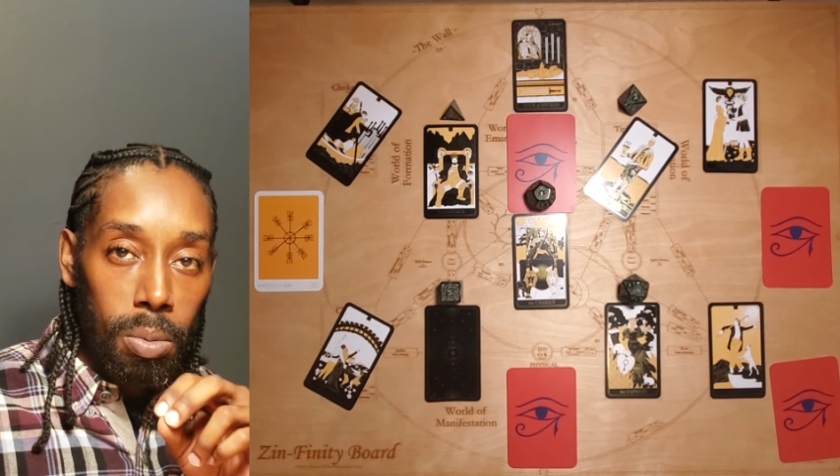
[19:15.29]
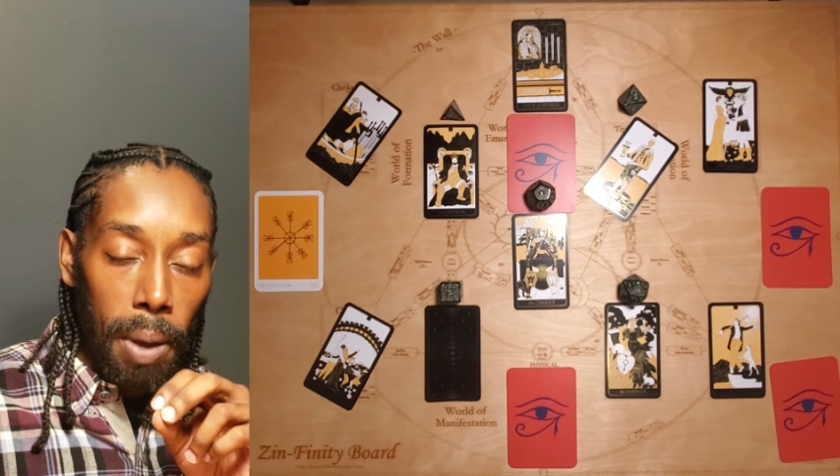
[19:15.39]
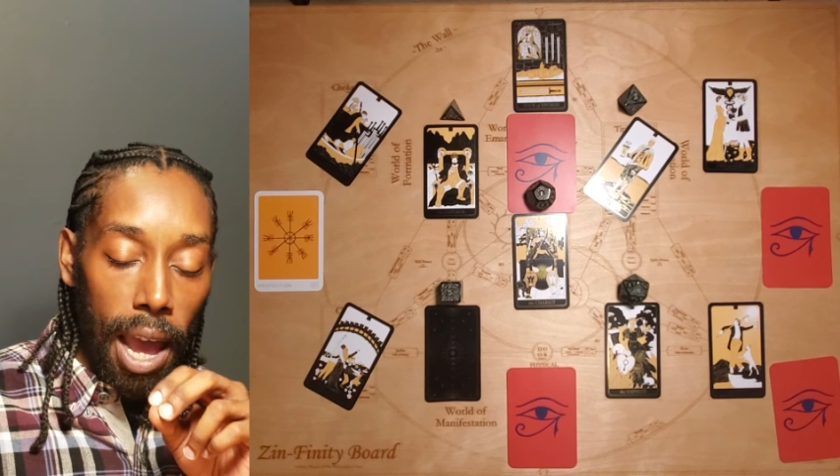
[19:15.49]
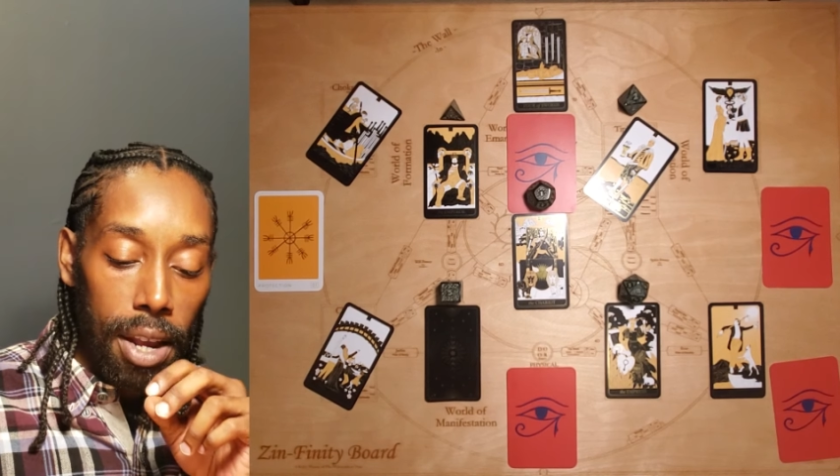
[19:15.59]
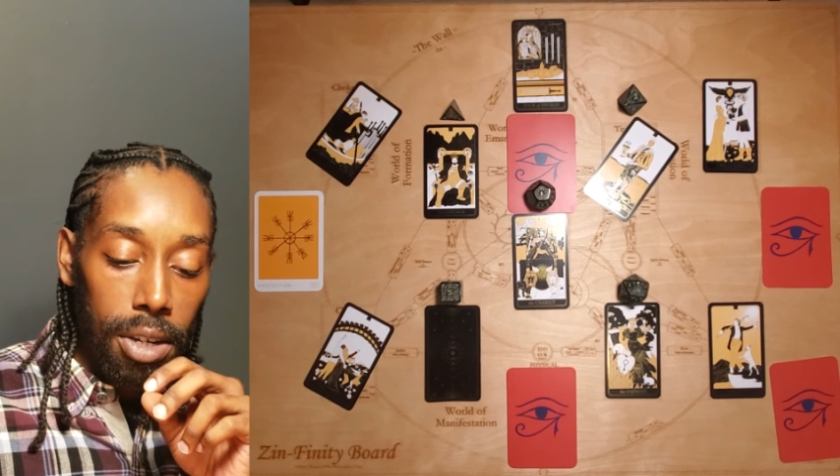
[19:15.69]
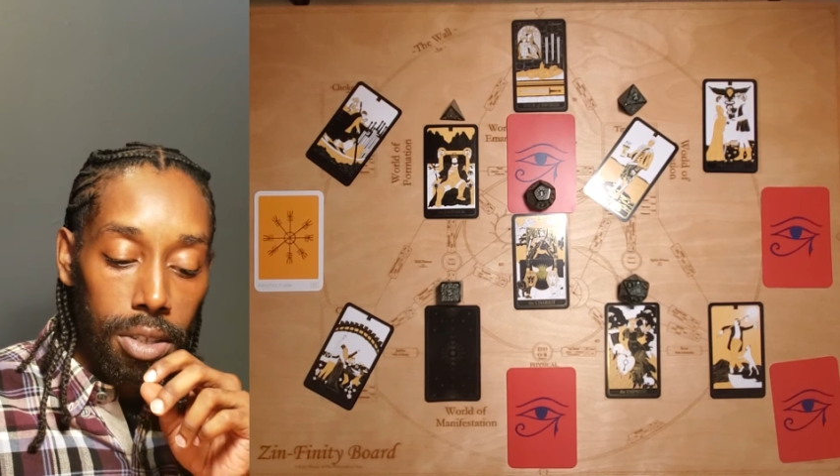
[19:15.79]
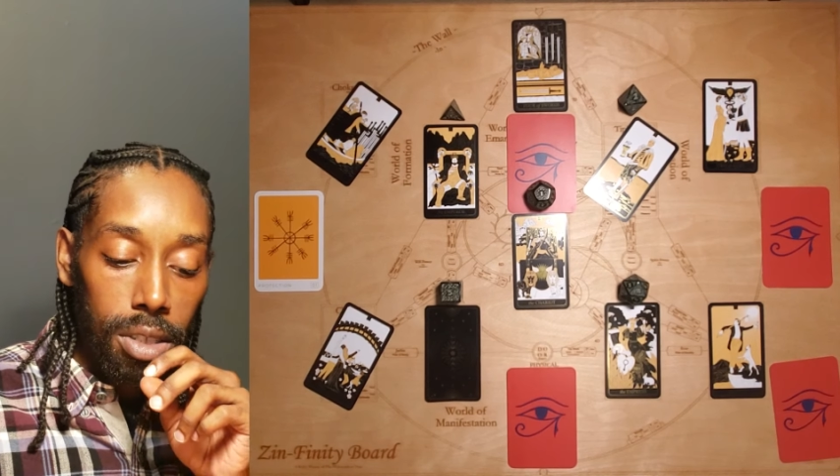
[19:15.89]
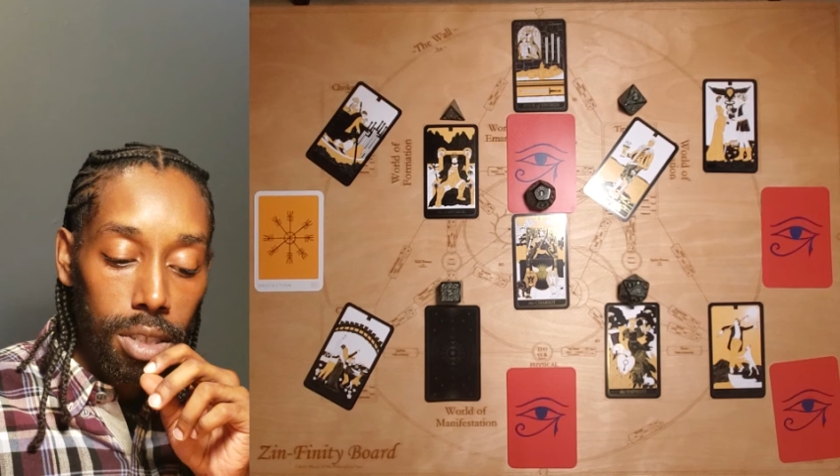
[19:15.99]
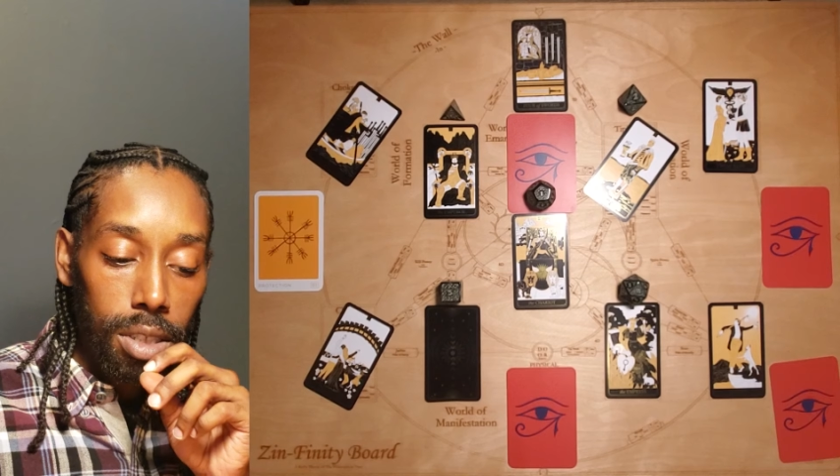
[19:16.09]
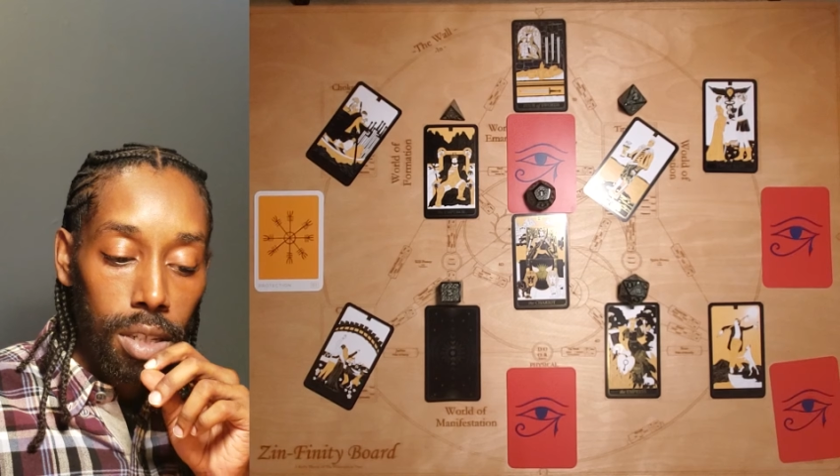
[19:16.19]

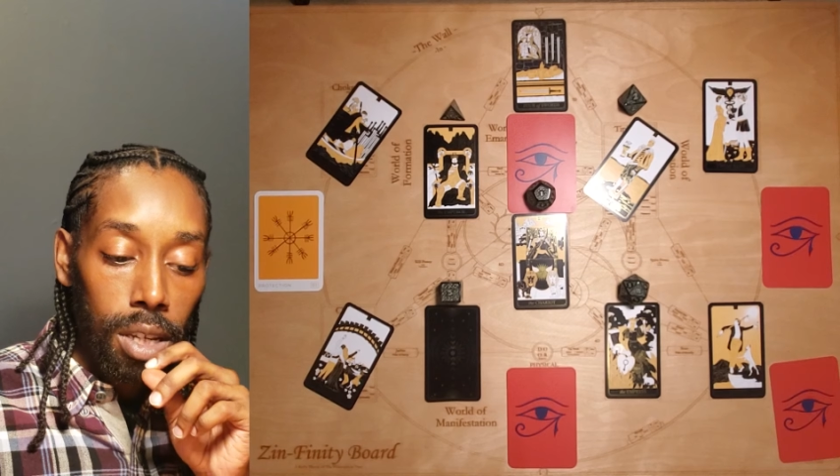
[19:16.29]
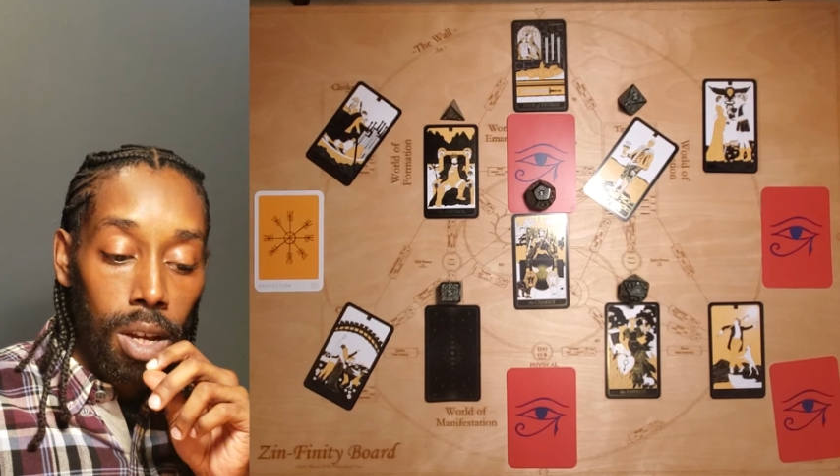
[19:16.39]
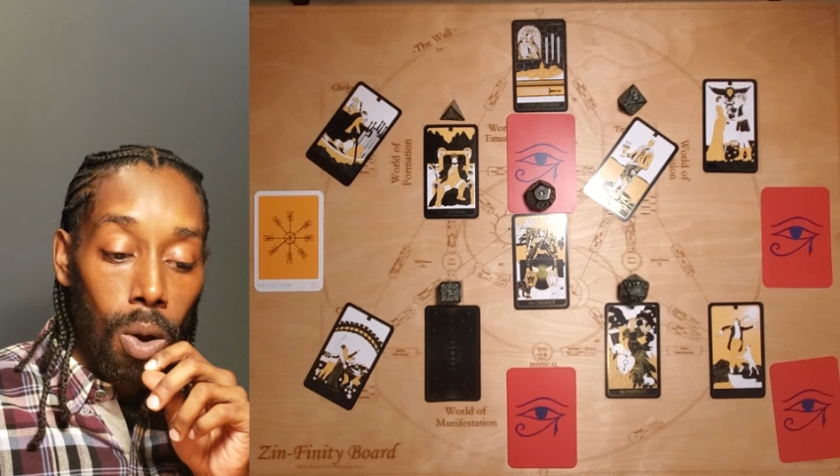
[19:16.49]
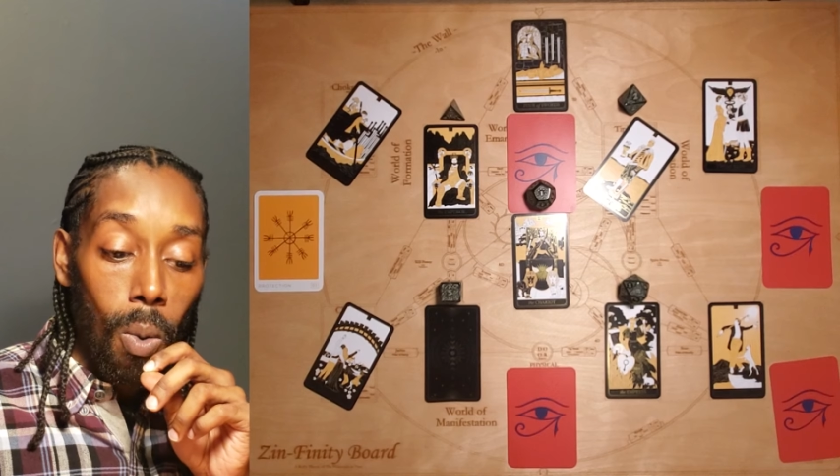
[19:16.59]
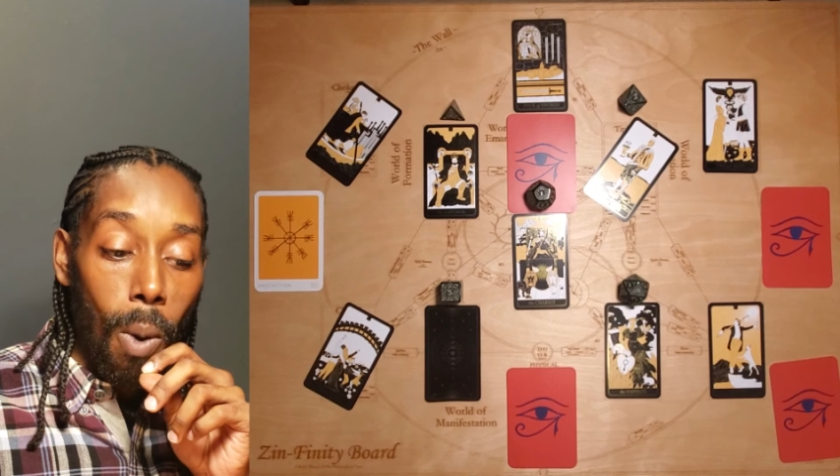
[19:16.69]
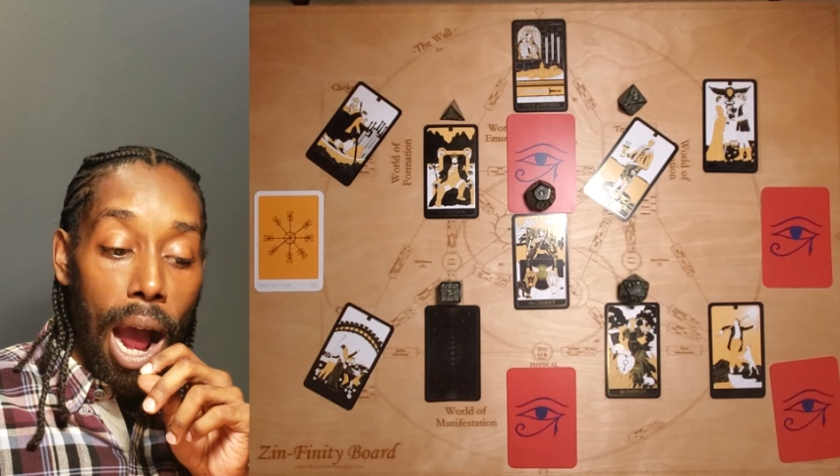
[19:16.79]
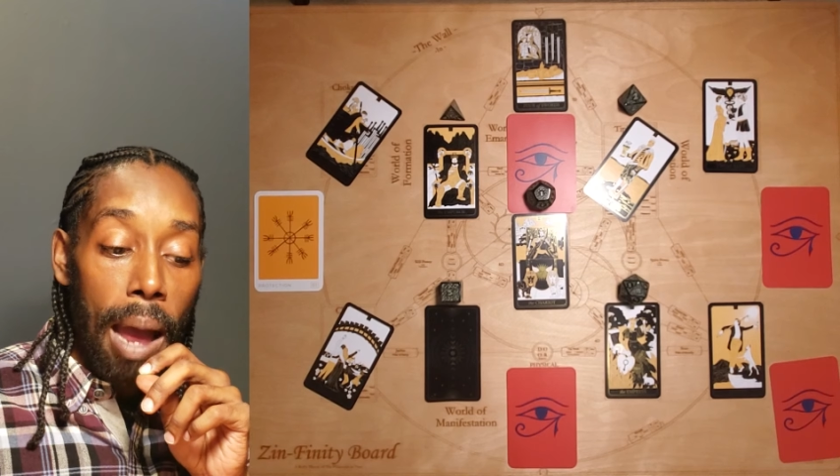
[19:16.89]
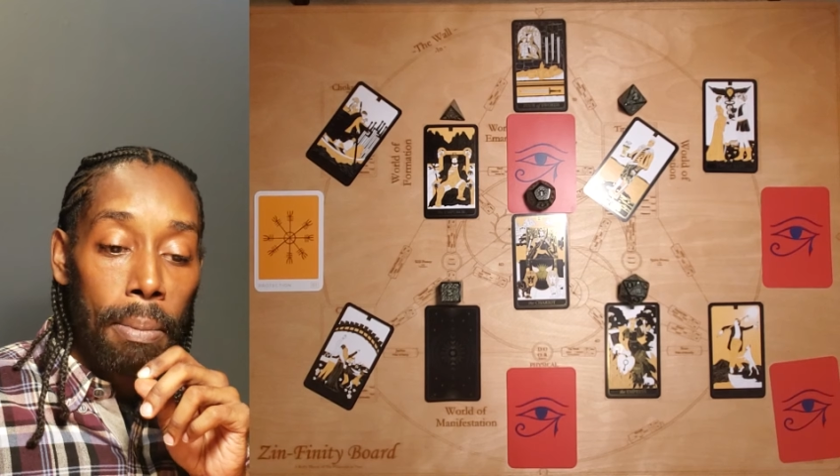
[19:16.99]
patterns why?